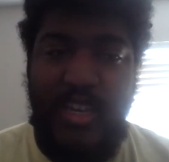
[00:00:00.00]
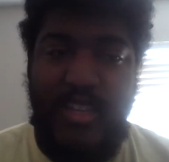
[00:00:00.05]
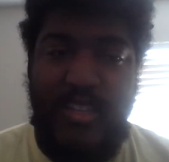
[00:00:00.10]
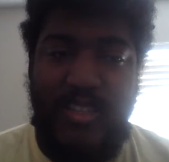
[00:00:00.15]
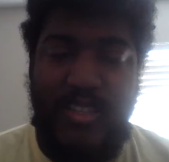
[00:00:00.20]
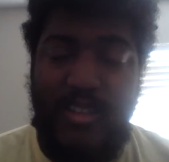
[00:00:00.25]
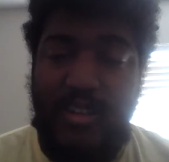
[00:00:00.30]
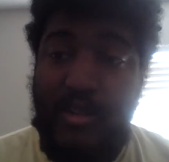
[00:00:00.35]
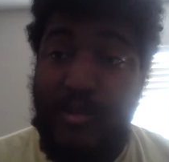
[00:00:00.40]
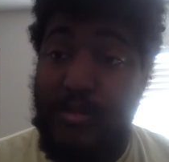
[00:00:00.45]

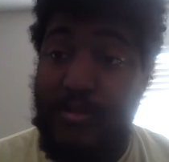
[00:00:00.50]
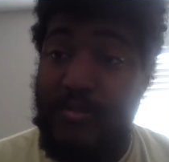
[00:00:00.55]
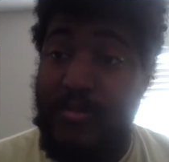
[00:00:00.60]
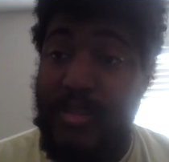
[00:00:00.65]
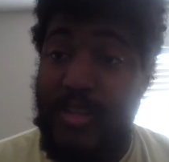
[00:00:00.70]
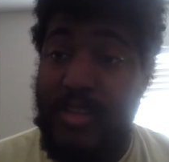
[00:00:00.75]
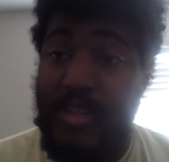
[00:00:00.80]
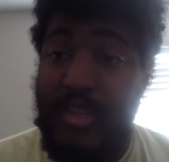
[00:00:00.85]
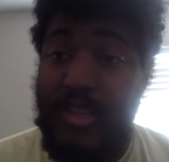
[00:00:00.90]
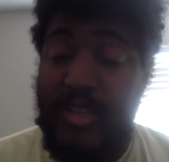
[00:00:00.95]
So
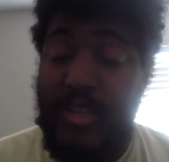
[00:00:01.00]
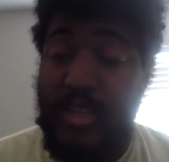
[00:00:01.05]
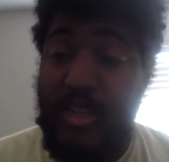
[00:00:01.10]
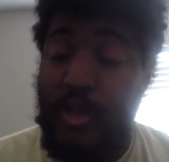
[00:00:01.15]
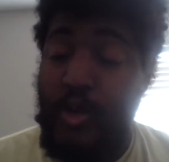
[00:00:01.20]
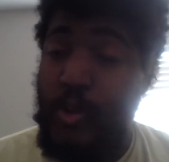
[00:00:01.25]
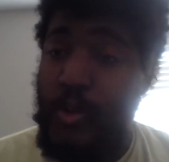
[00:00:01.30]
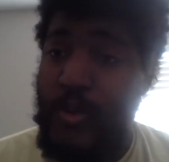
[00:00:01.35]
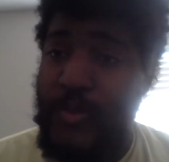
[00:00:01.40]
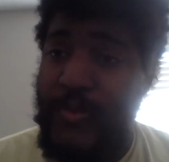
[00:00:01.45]

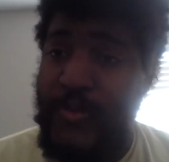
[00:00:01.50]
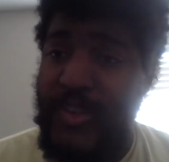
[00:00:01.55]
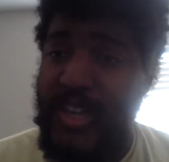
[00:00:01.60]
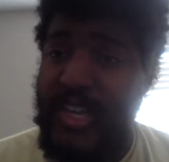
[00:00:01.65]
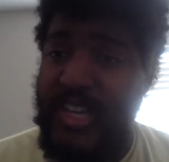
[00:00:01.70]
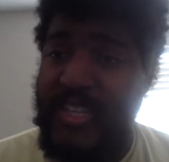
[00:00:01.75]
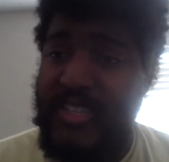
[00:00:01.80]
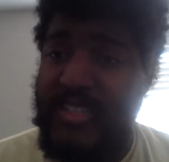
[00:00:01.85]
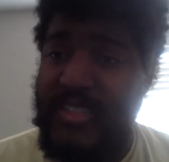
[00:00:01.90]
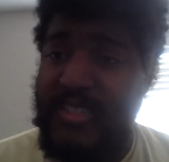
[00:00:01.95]
lower
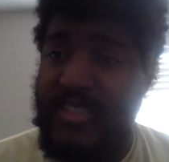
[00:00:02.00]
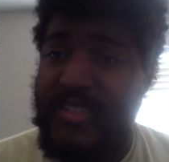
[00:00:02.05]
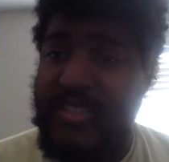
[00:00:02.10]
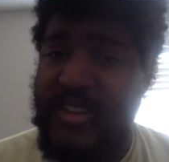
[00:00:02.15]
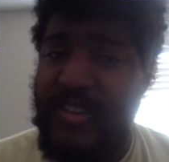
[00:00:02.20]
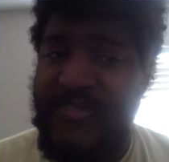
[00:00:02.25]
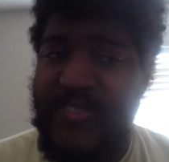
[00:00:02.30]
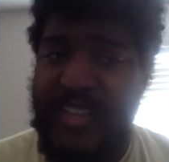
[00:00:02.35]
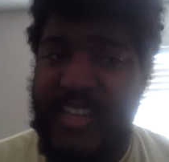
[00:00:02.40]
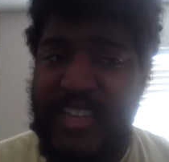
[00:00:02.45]
fees and
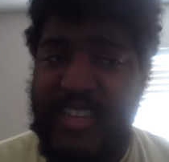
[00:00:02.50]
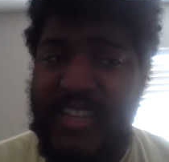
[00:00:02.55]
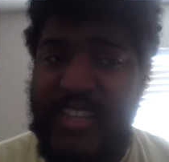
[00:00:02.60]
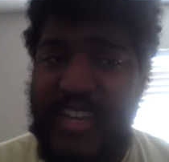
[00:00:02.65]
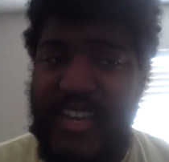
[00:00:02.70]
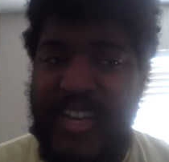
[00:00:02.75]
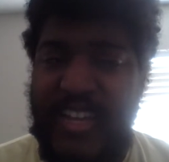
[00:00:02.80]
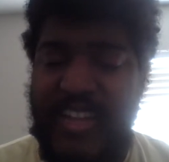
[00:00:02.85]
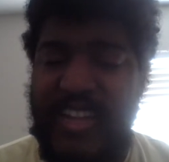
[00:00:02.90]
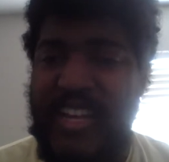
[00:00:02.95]
stuff like
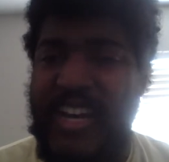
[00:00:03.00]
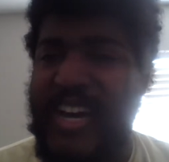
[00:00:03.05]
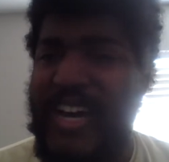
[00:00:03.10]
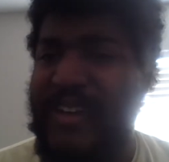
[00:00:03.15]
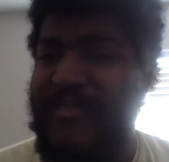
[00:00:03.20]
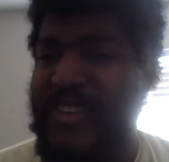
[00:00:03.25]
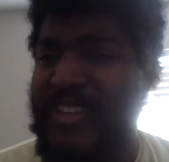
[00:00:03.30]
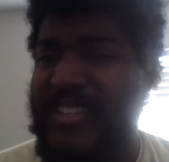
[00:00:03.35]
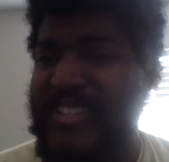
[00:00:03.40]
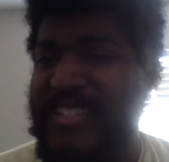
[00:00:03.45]
that.
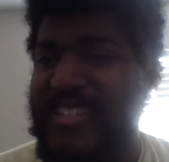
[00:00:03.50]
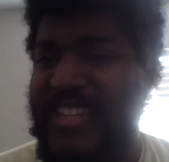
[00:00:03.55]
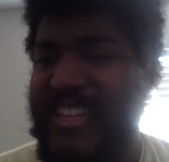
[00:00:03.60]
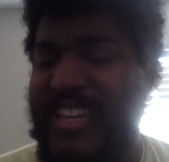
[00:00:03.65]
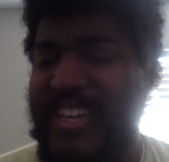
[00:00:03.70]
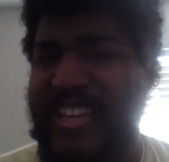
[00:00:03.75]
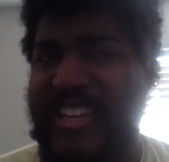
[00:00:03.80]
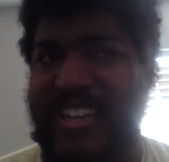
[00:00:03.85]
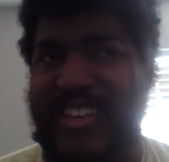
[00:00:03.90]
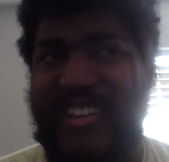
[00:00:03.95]

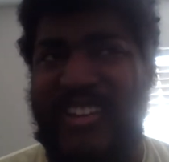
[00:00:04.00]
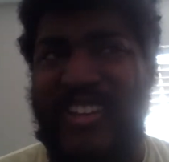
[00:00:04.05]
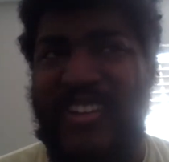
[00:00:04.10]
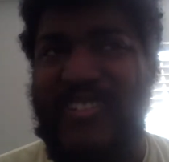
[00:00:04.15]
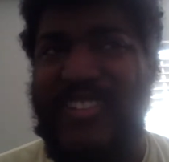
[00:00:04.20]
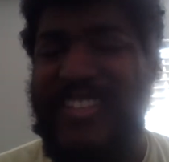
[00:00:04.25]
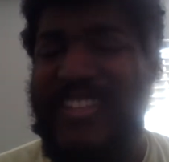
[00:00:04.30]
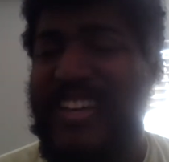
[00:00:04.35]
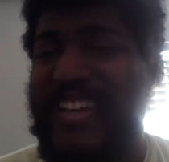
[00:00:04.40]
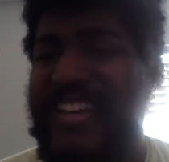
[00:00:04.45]
Obviously, you know,
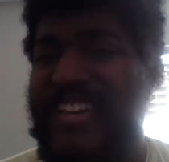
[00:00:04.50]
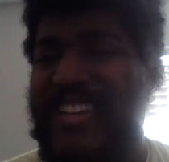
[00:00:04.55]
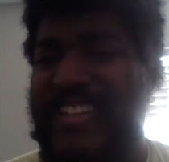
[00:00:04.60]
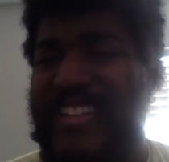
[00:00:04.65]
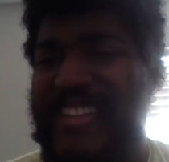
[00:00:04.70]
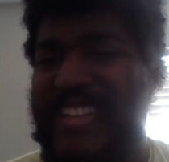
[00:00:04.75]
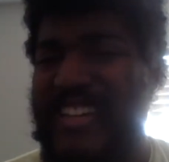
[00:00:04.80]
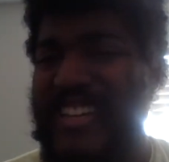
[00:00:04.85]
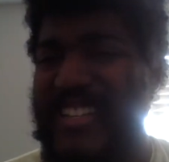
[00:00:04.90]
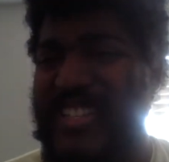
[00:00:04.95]
there was like, I
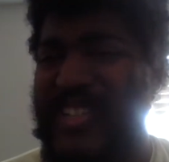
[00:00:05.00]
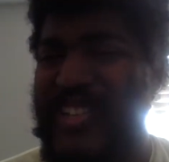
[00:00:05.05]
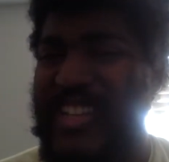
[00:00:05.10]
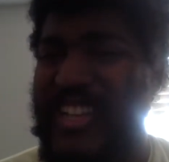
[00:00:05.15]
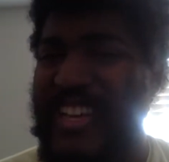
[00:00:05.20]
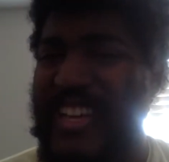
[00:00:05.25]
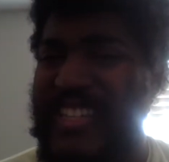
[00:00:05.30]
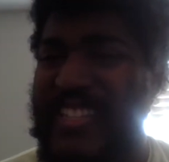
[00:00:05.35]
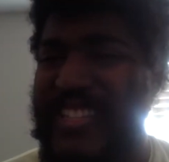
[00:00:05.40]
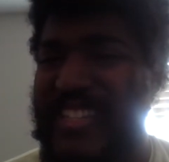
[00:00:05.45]
think it's
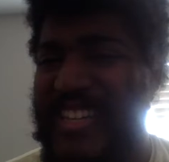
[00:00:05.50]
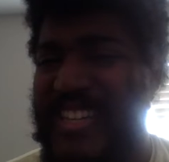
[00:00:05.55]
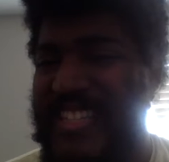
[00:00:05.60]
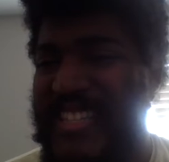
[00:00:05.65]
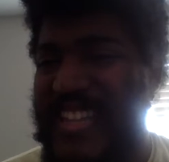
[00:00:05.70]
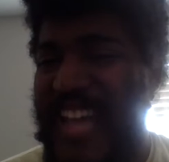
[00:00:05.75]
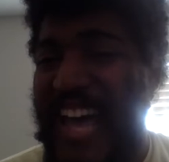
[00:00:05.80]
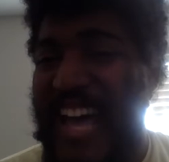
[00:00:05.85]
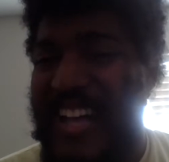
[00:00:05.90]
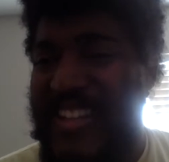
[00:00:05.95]
only like
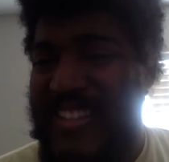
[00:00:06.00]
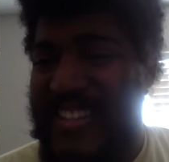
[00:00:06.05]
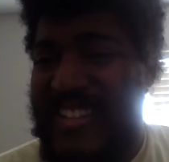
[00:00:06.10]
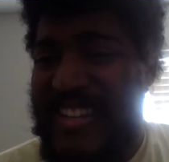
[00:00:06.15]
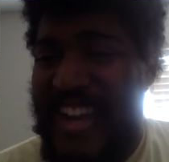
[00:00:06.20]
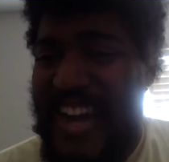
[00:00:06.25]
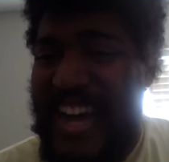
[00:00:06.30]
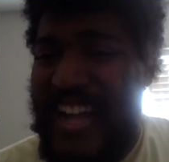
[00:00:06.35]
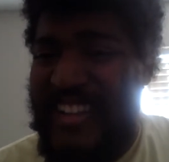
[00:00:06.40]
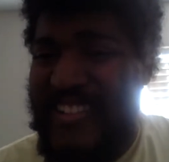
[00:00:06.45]

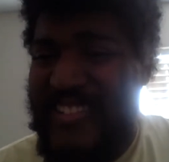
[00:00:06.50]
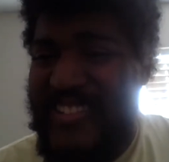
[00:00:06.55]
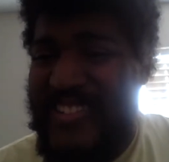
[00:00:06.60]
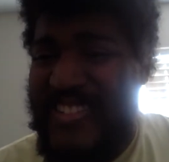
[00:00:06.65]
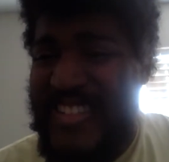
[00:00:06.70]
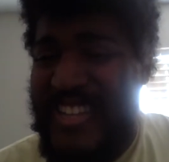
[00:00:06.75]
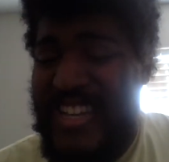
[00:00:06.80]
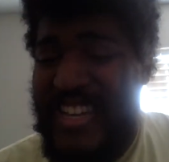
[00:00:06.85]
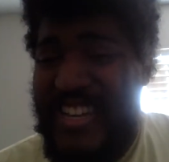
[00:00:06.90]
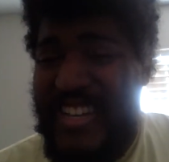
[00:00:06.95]

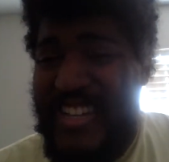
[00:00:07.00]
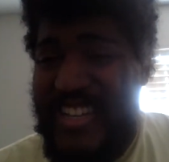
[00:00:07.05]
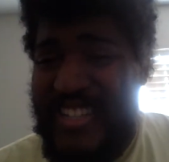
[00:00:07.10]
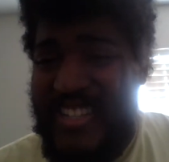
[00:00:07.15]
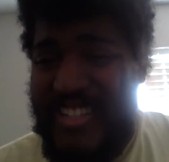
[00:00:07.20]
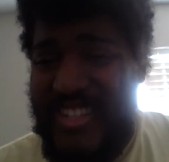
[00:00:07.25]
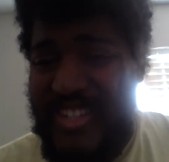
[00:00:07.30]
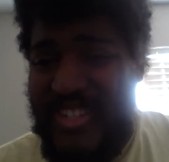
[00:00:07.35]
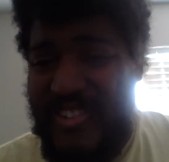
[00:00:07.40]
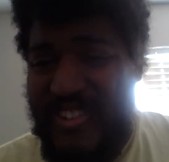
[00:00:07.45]
$6,000
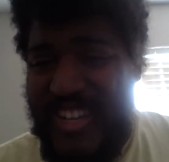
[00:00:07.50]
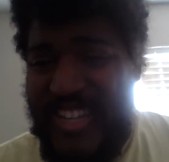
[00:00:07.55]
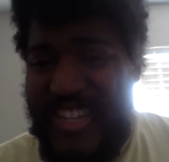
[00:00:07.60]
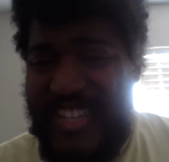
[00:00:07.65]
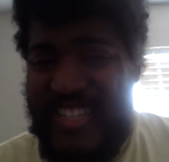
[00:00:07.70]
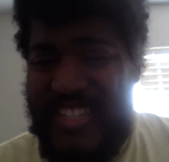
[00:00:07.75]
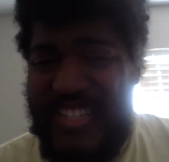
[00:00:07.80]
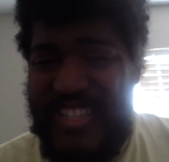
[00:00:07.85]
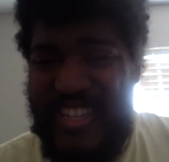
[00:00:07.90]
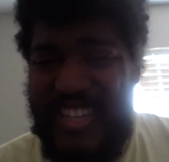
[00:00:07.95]
to join
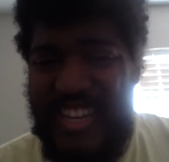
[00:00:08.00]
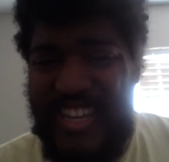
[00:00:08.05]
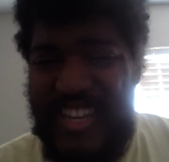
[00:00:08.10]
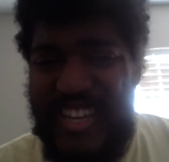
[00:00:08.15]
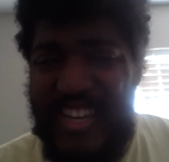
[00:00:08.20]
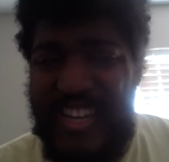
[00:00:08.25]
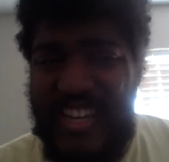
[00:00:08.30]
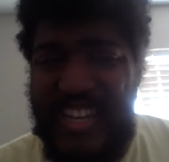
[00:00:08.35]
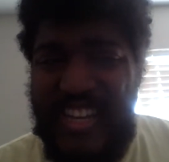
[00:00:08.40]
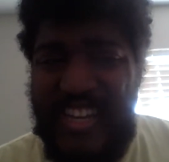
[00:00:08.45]
this league.